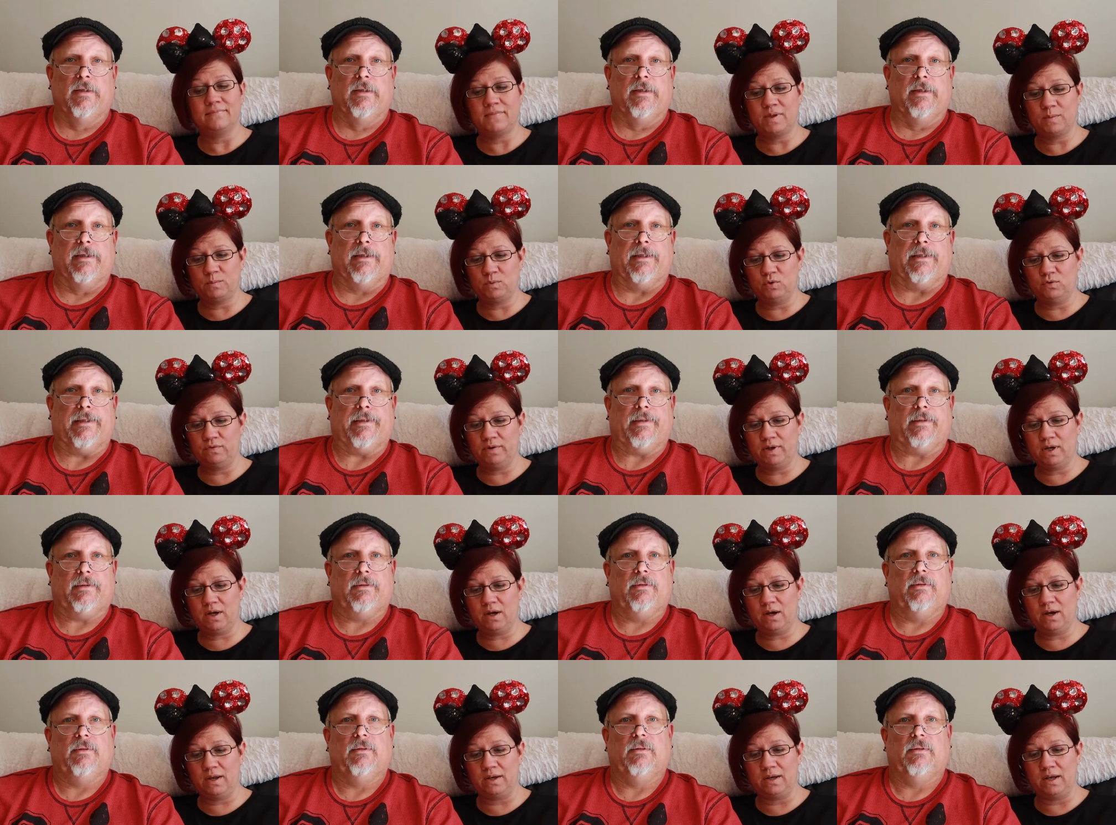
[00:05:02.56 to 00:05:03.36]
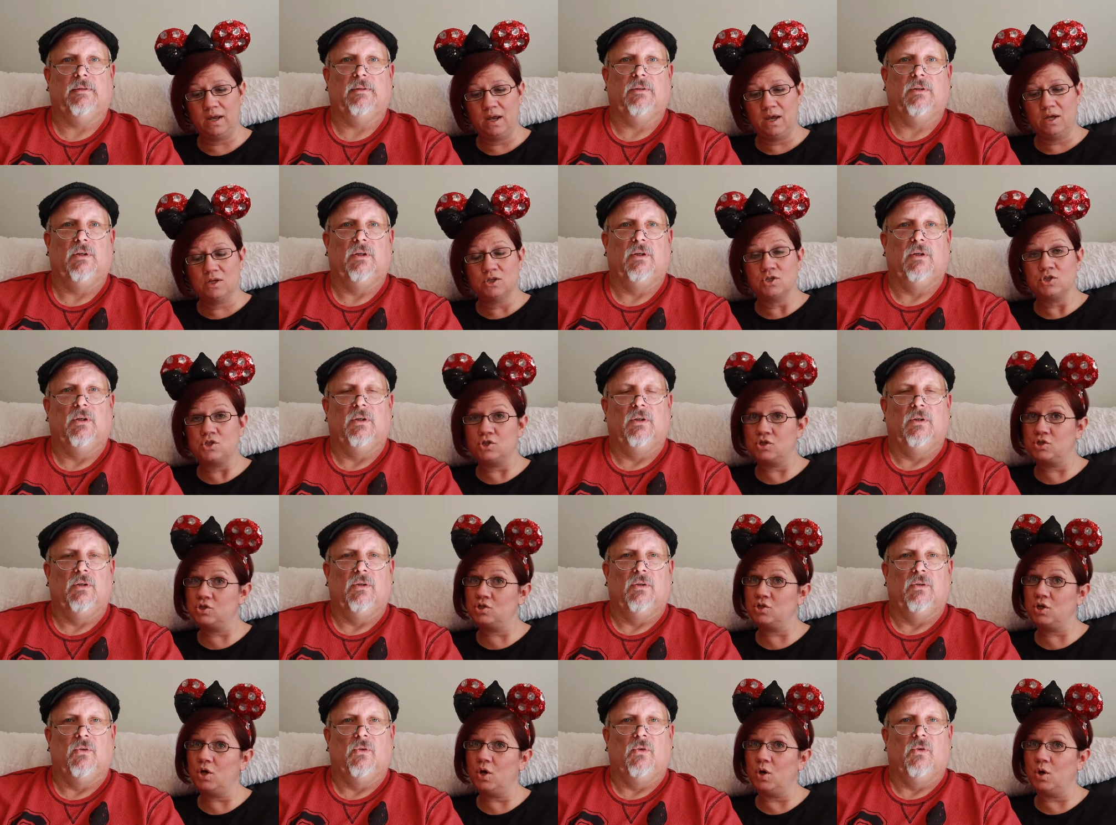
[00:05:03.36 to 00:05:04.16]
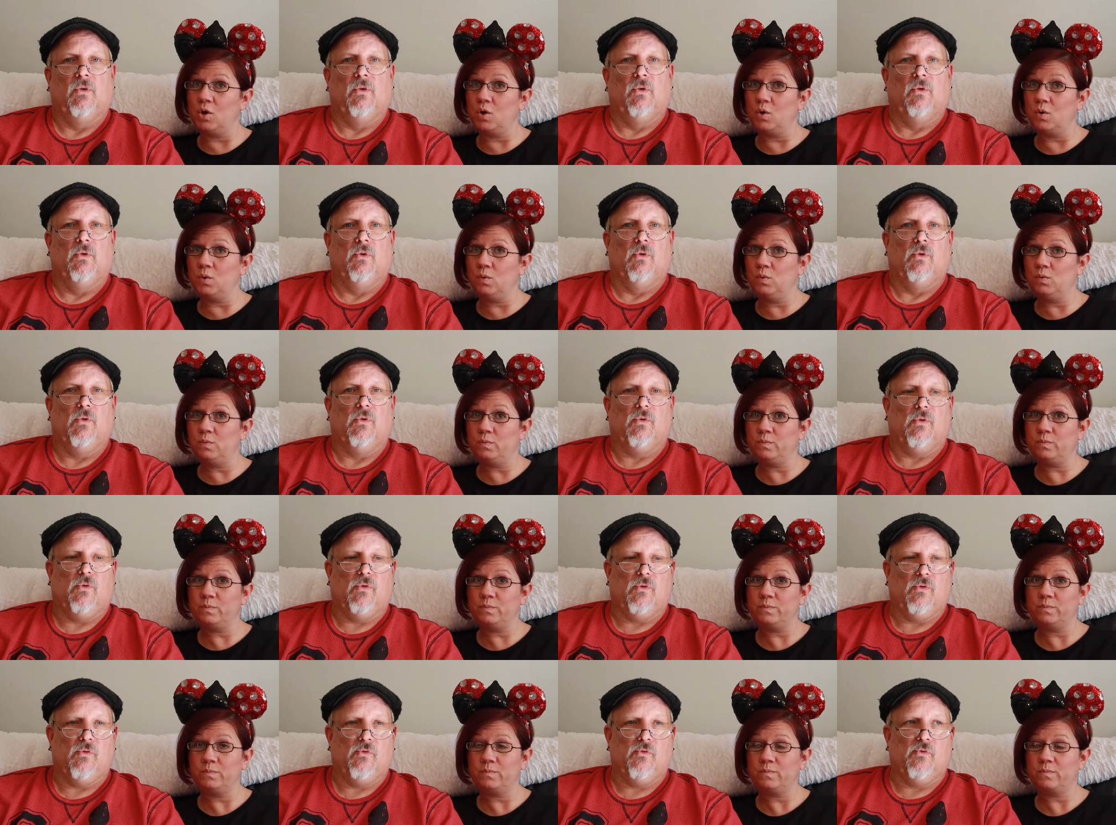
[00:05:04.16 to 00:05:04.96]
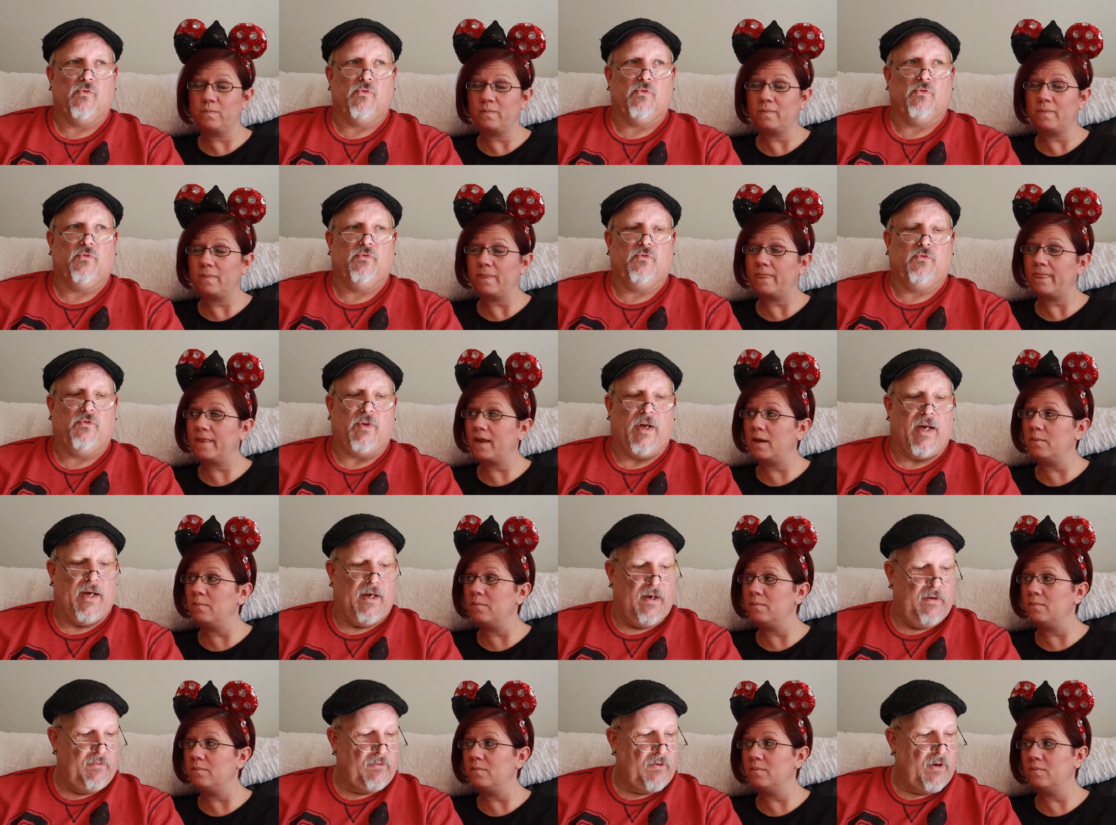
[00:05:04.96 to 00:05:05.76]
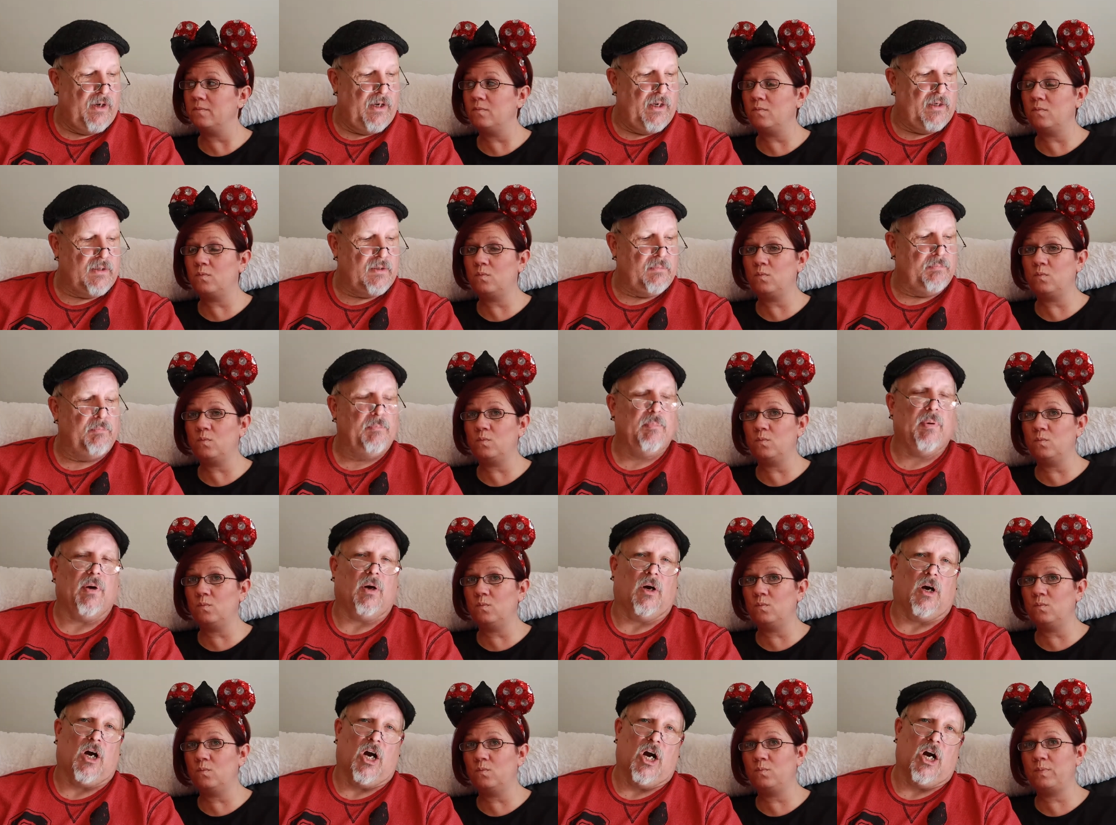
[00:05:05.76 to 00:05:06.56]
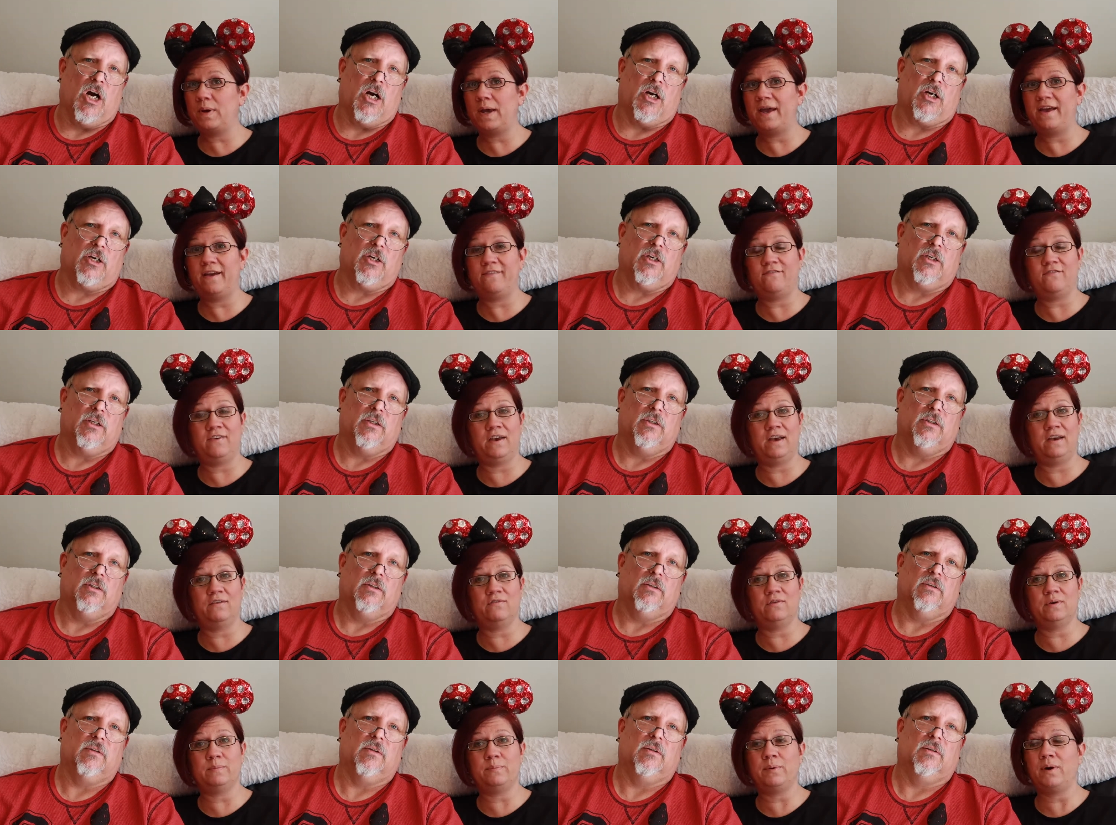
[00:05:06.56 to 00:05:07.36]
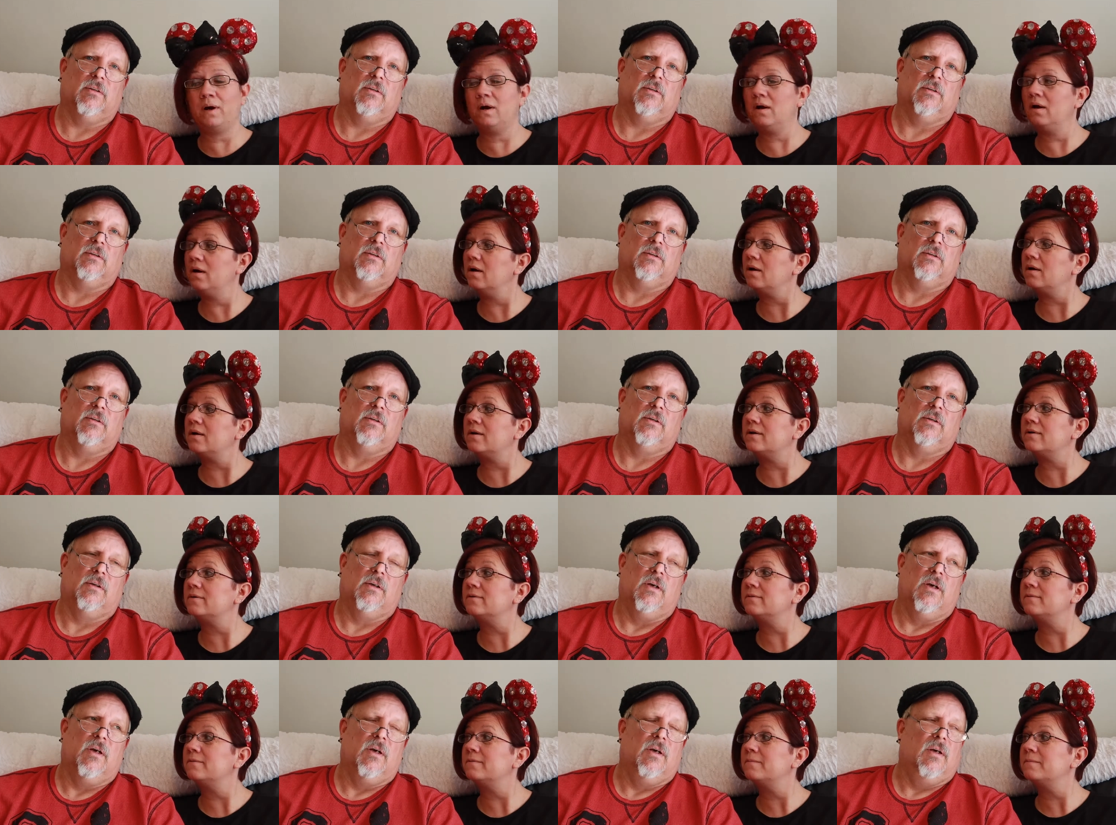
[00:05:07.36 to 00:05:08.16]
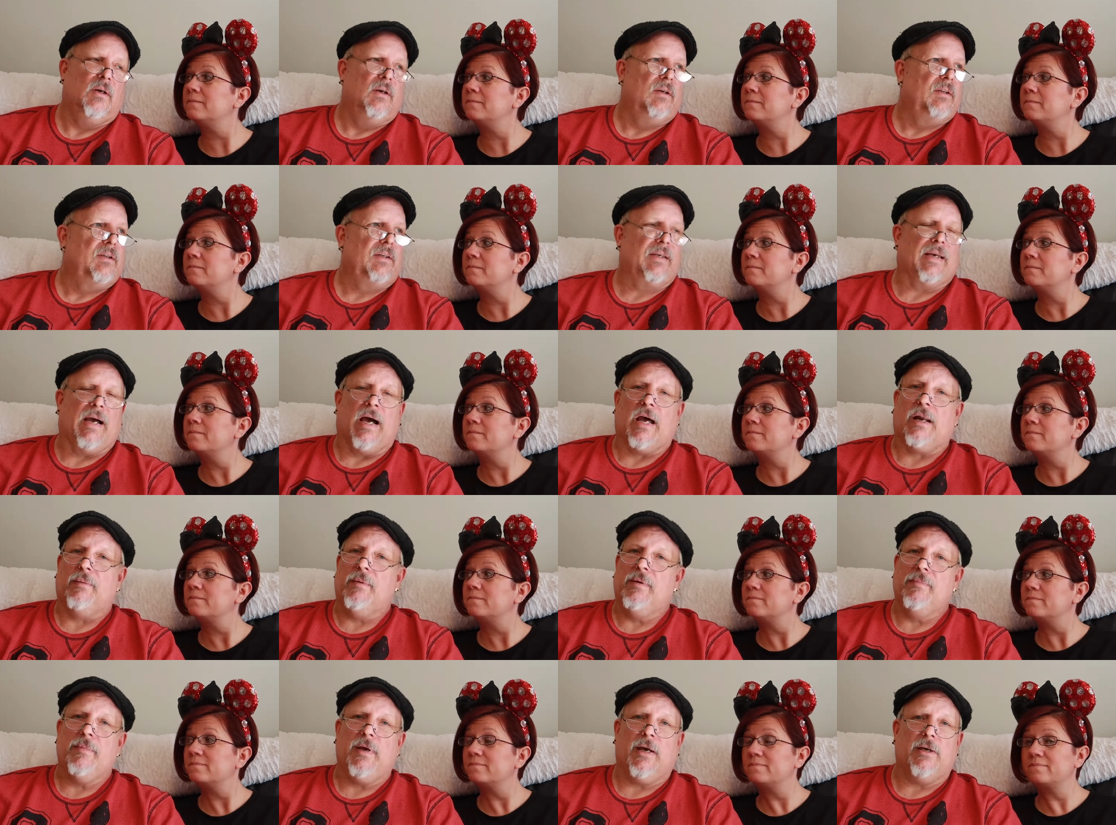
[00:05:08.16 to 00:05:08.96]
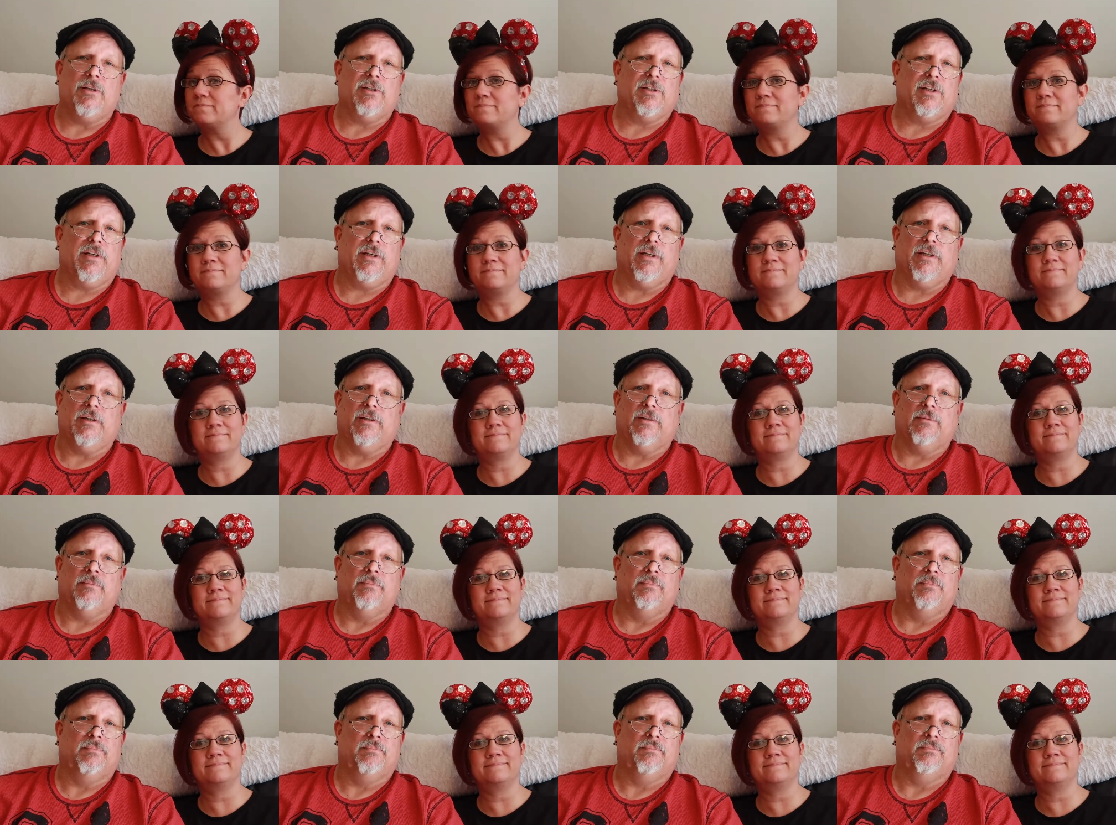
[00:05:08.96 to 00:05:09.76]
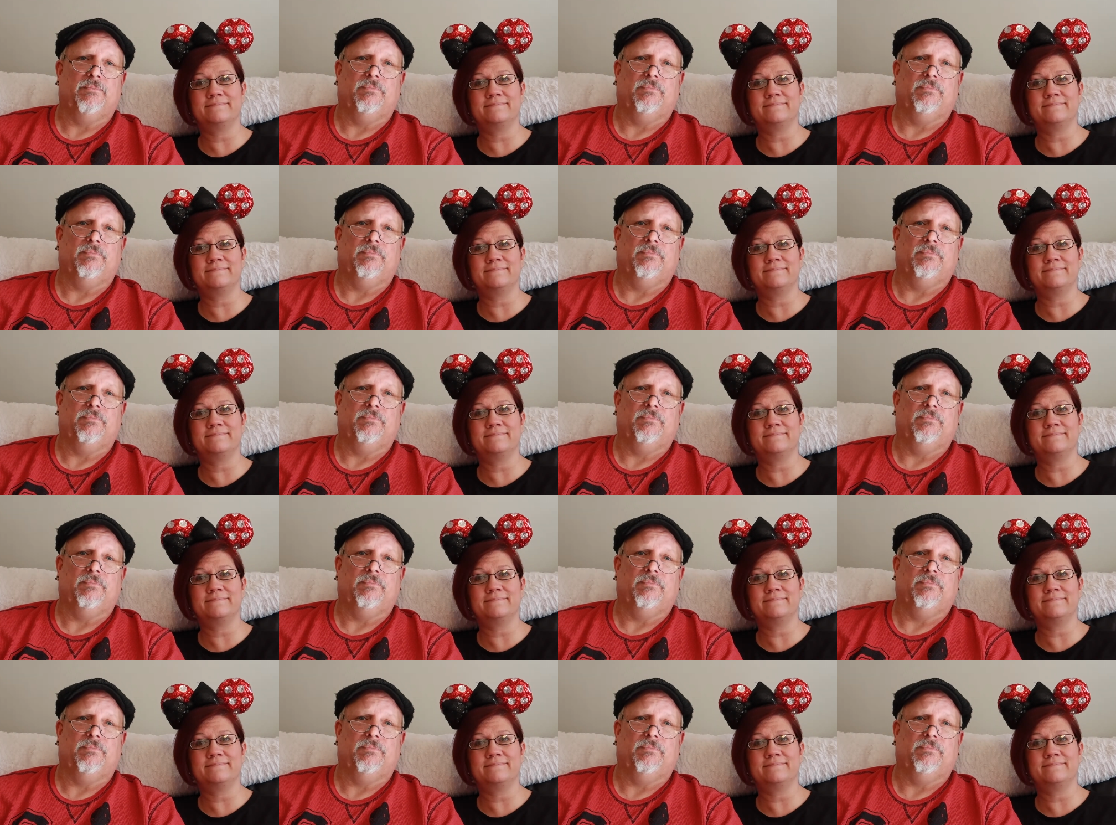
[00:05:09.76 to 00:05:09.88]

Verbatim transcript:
Speaker 1: on. Moving on. So, favorite park. Favorite park. Gotta be Magic Kingdom.